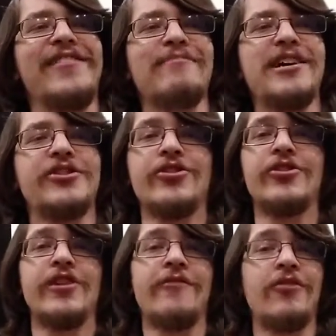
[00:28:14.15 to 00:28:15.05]
Make
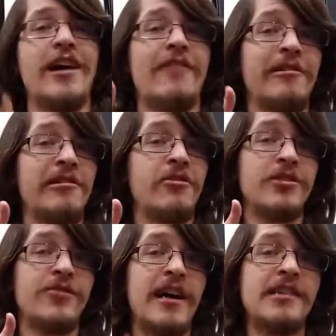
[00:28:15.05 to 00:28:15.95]
sure, if you're not ready to go
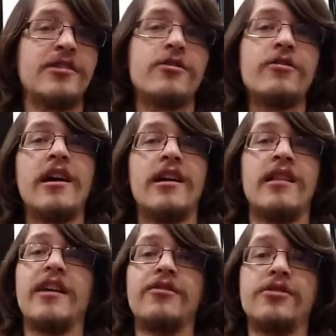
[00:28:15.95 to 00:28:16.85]
this fast though,
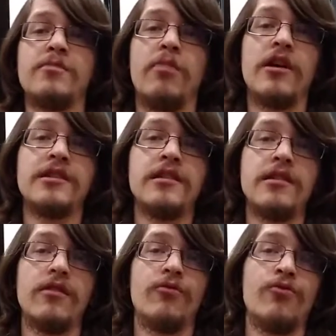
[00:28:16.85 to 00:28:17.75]
that you pause
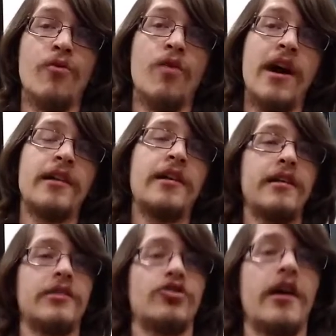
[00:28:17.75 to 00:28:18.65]
it, rewind
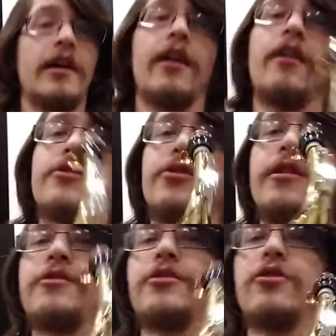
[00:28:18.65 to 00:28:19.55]
it, and try again. So
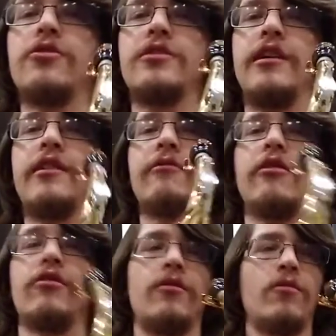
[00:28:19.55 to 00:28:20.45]
here's Go Tell Aunt
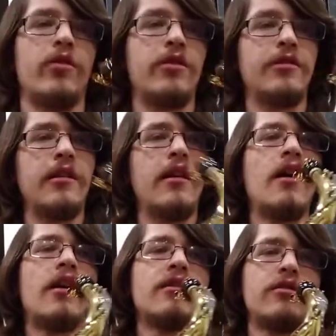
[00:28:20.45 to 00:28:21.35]
Rhody. 1,
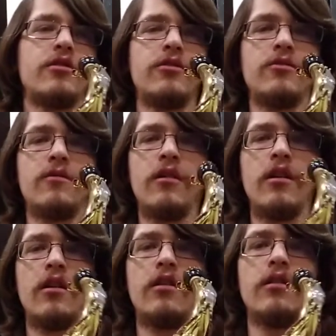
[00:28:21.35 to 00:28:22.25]
2,
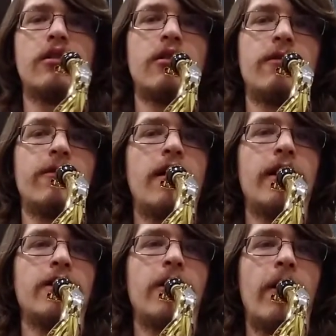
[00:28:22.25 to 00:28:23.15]
a little
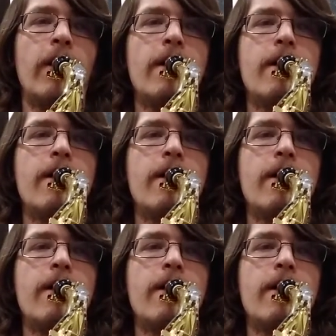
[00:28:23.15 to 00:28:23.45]
faster.